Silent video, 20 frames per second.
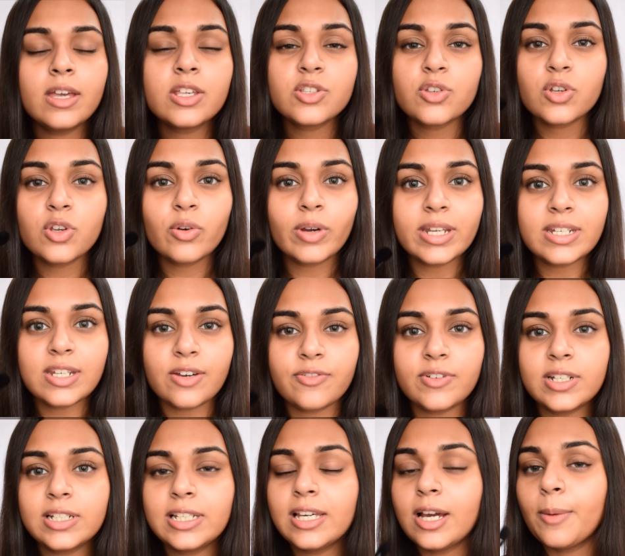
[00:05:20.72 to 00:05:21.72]
so you can
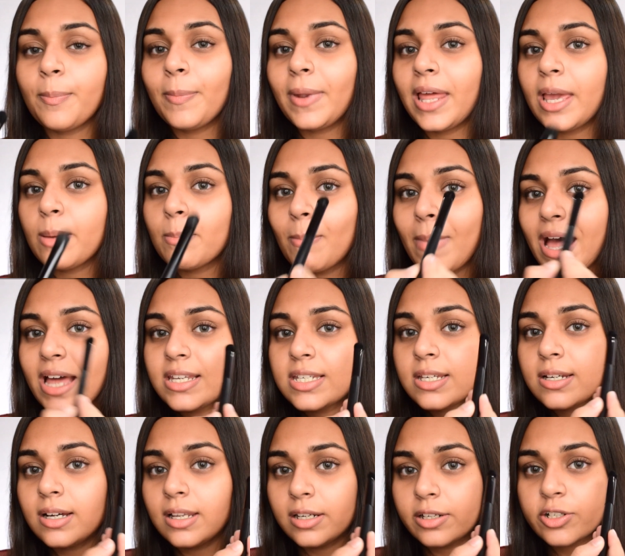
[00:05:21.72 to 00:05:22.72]
definitely apply matte
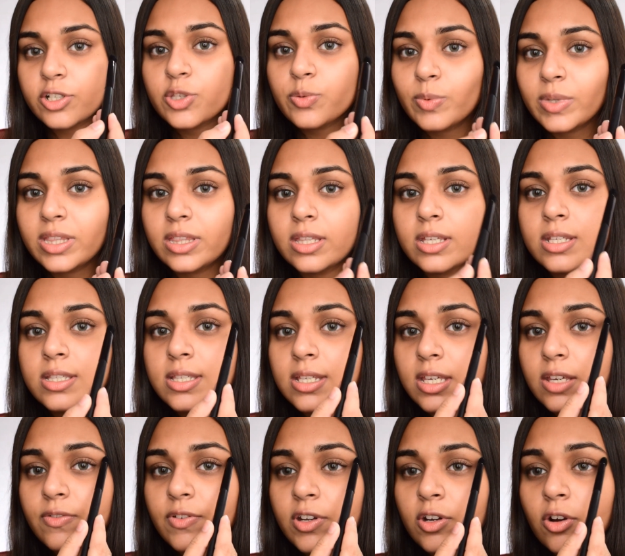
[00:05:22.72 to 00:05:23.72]
colors with this,
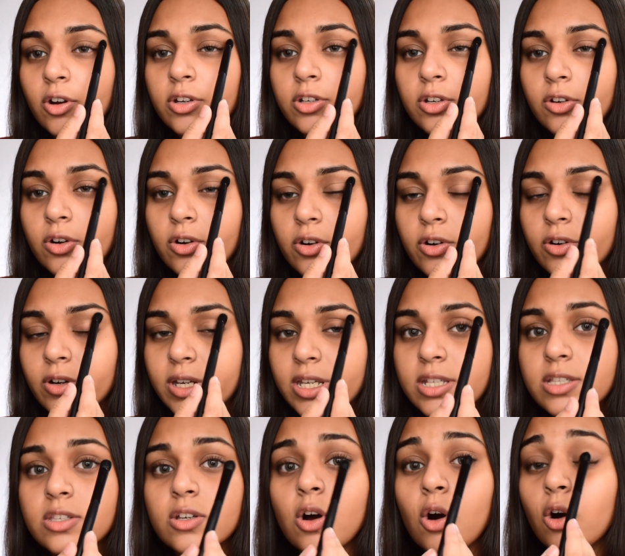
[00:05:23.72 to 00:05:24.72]
even on your
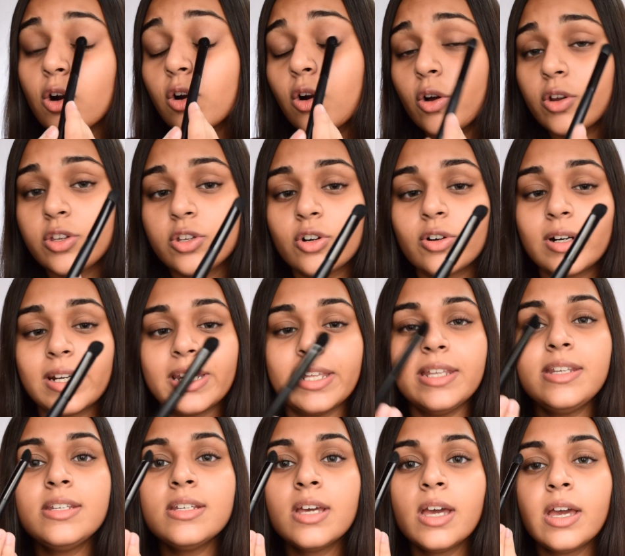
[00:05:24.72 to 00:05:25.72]
crease or on your
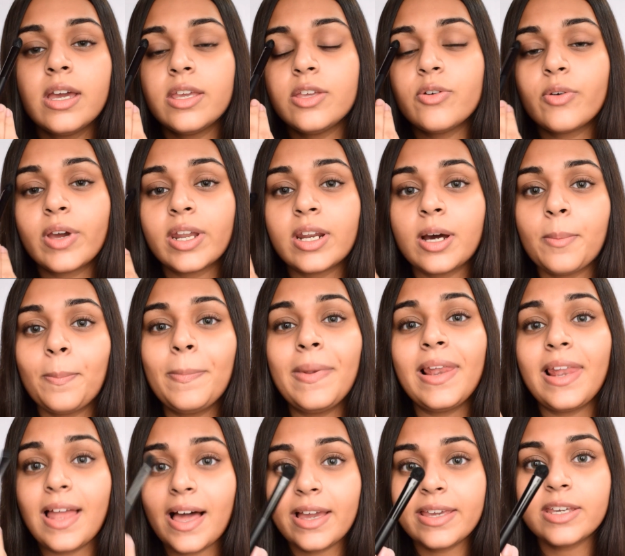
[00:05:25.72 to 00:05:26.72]
lid. You can
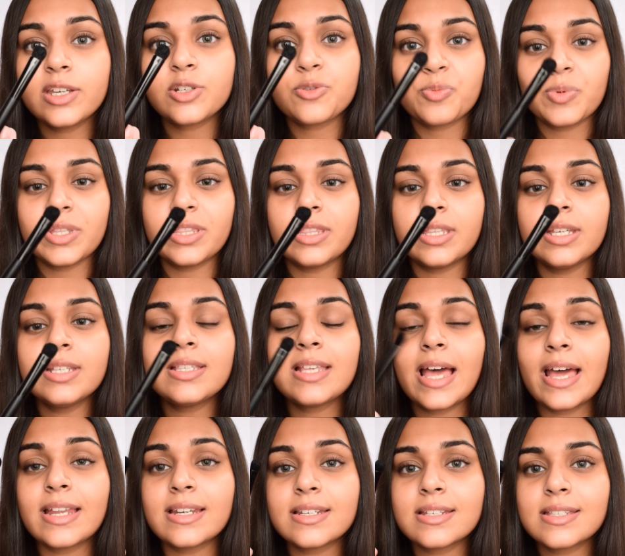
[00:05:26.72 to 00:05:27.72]
apply it with this,
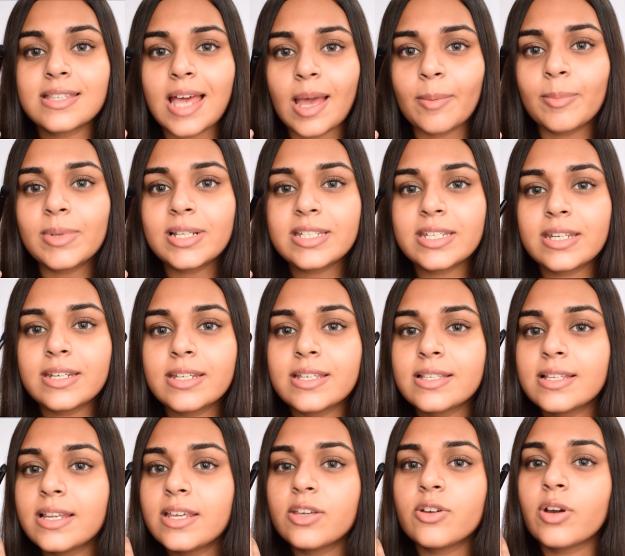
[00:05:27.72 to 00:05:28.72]
and
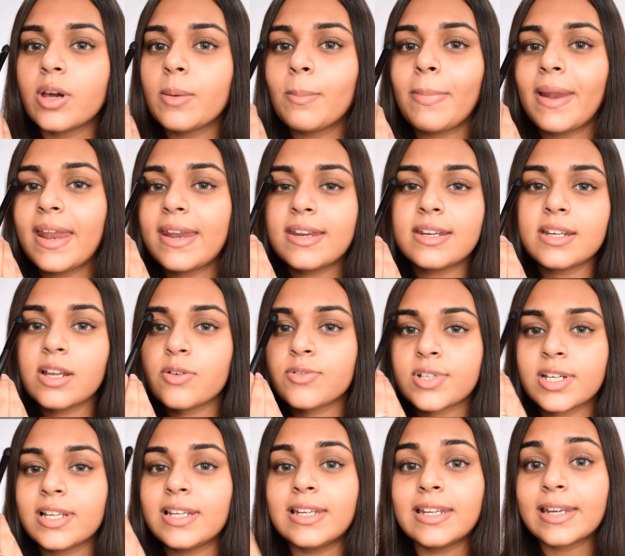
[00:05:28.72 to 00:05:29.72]
simultaneously you can blend it
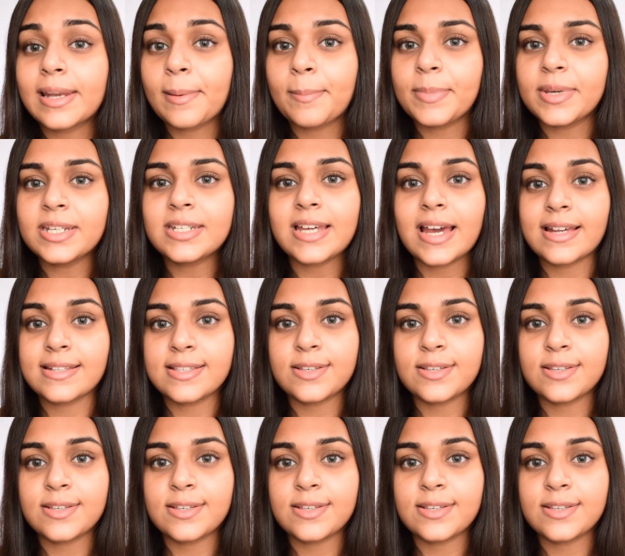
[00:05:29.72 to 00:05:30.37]
out a little bit as